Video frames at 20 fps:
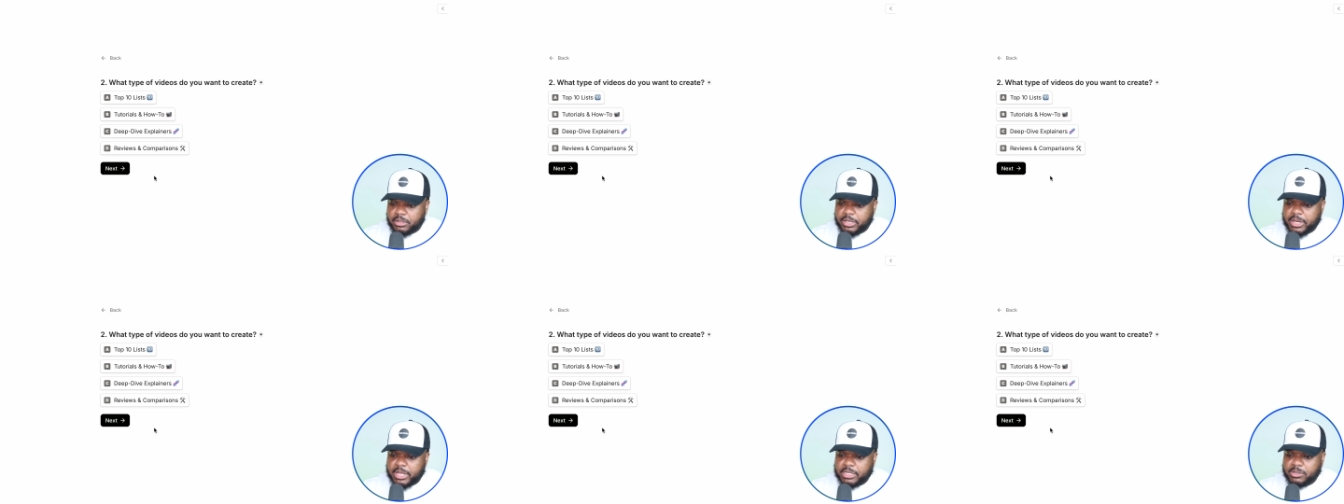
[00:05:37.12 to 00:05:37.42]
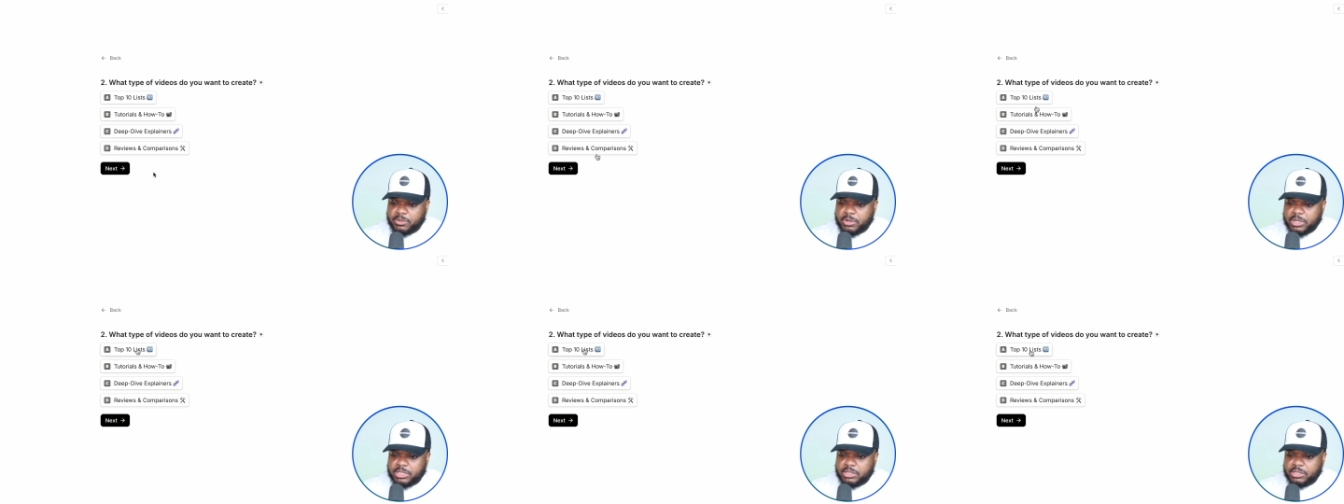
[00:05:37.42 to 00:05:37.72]
The
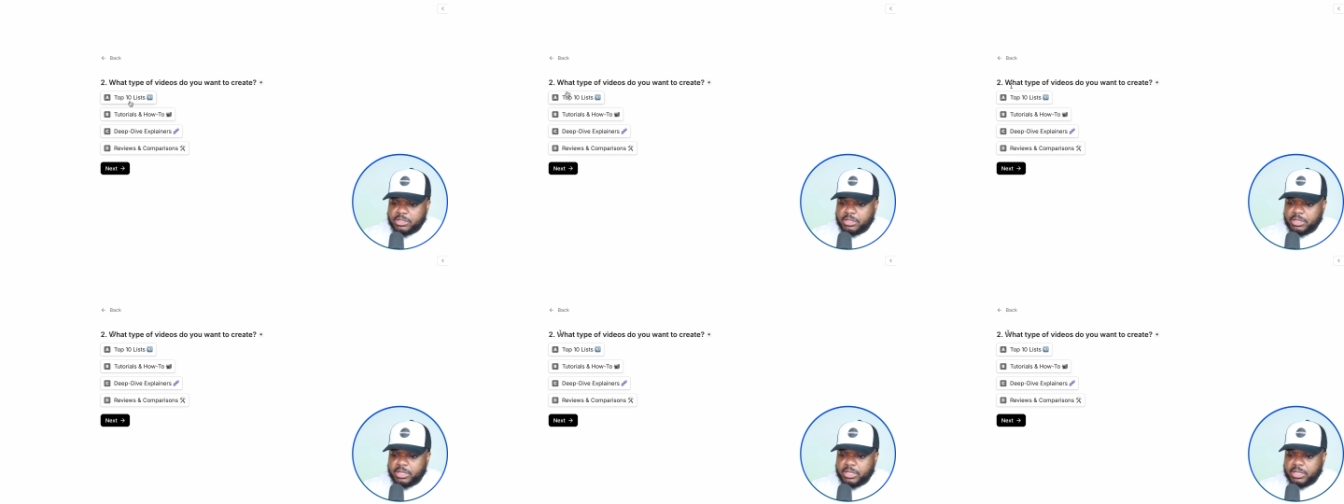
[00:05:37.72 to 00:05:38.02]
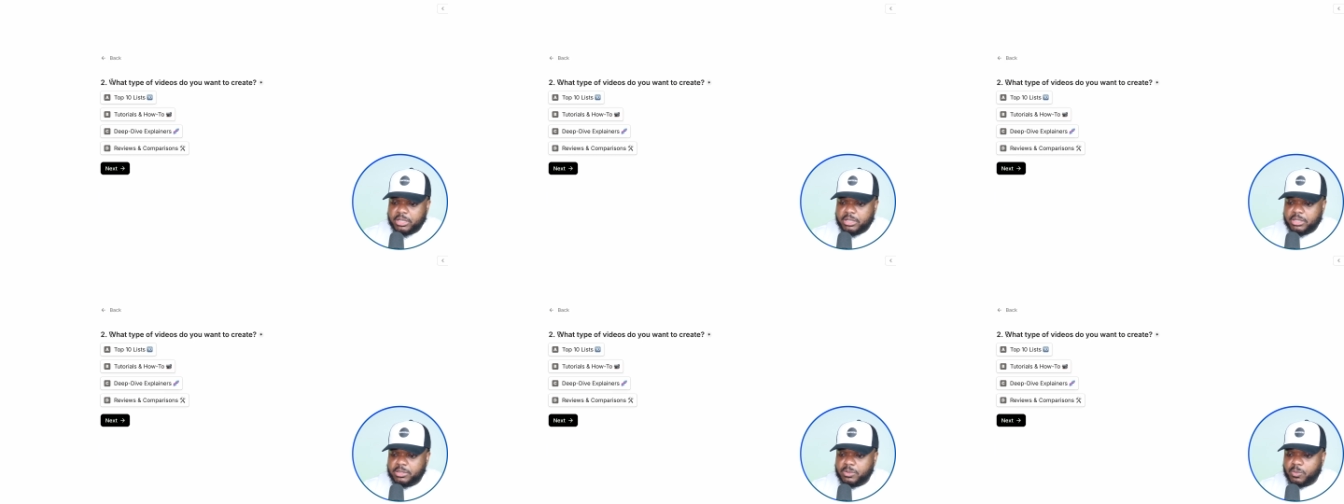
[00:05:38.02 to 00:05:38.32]
next question
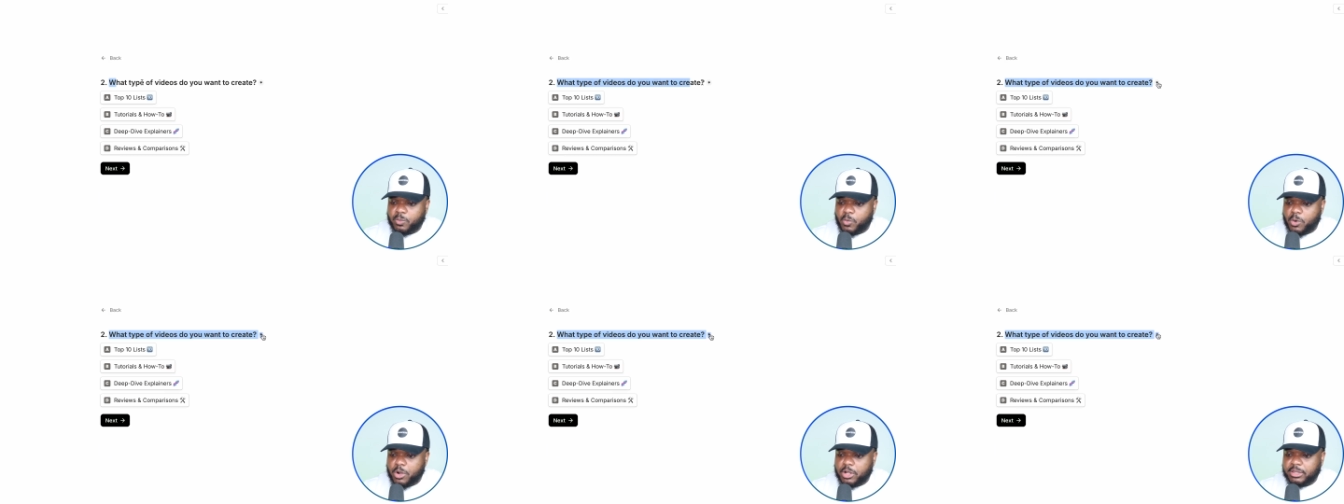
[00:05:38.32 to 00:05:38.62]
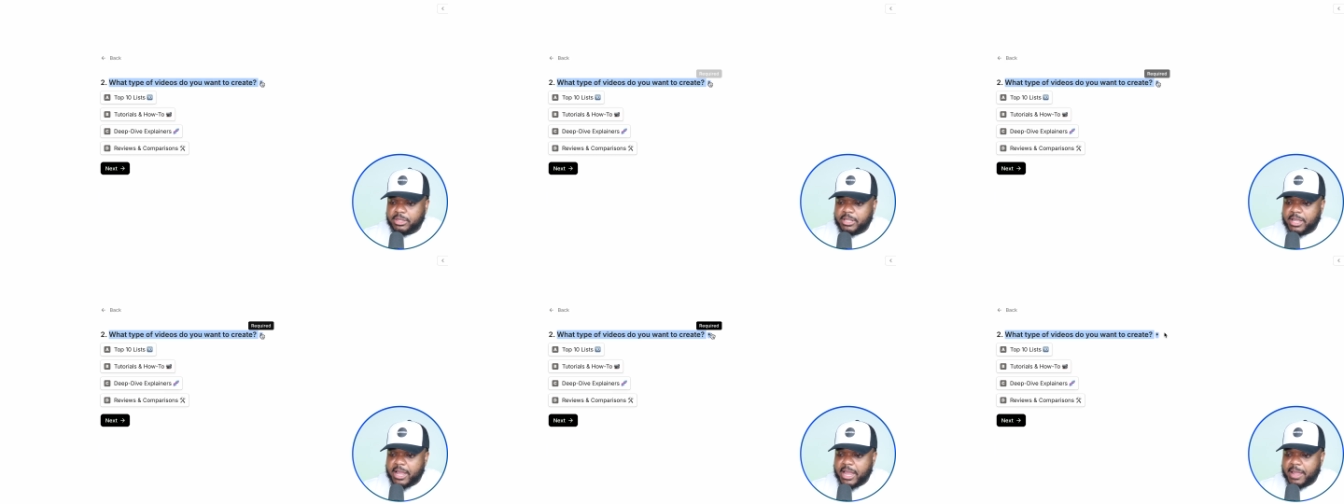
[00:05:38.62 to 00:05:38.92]
is
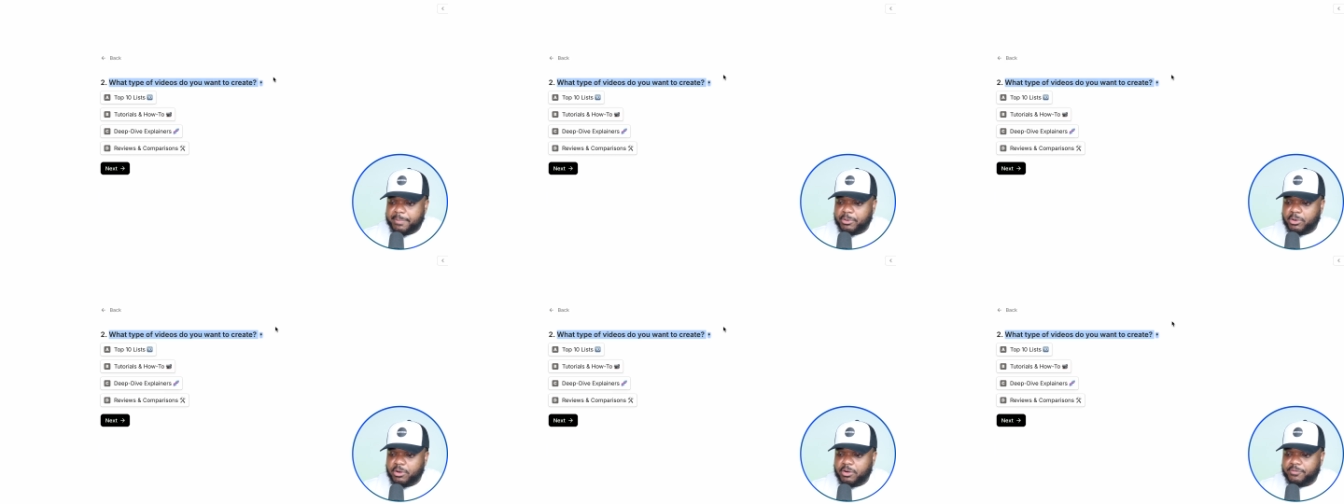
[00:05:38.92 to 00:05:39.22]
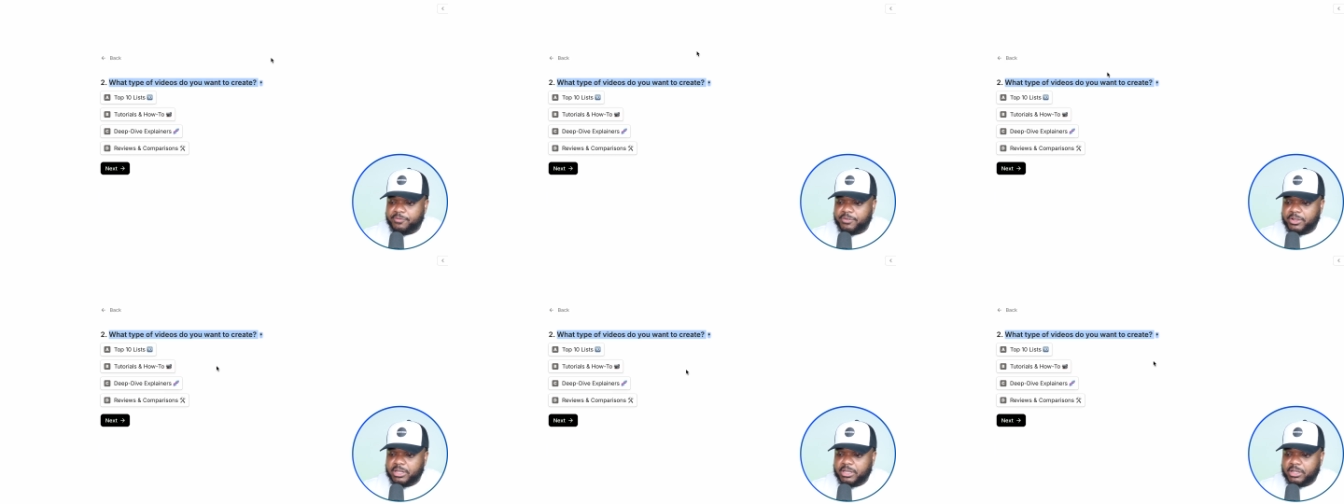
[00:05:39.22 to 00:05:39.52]
what type
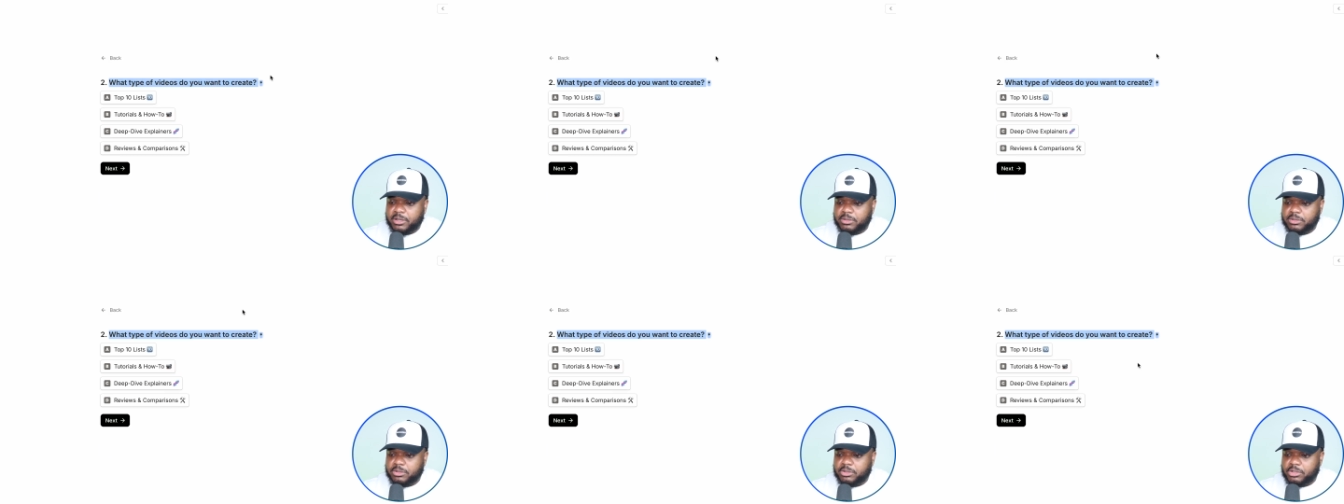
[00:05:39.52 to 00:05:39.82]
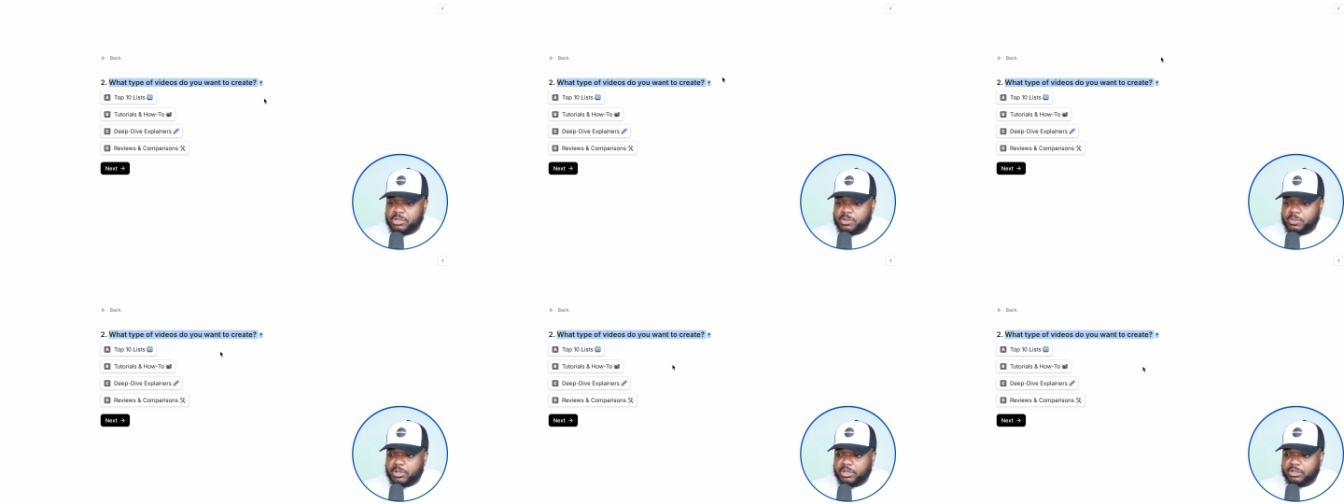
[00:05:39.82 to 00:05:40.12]
of videos
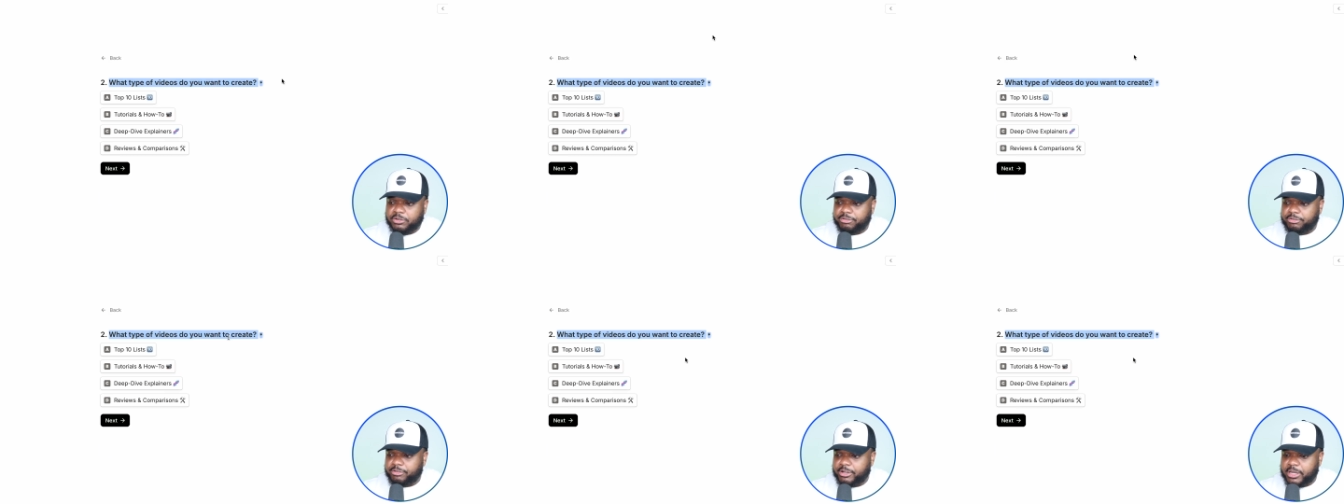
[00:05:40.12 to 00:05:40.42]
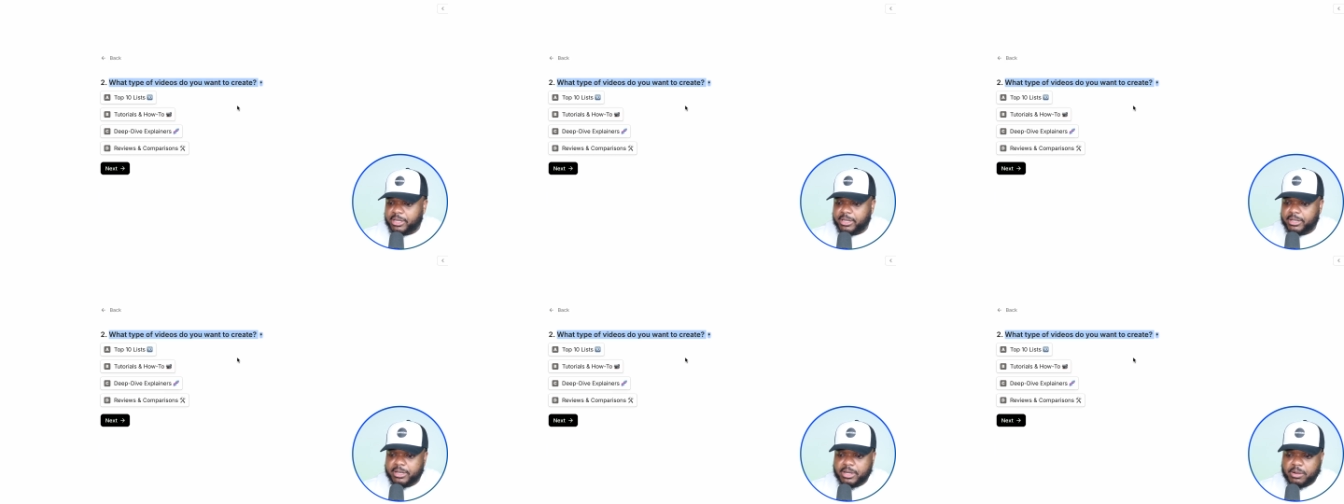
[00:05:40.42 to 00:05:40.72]
do you want to create?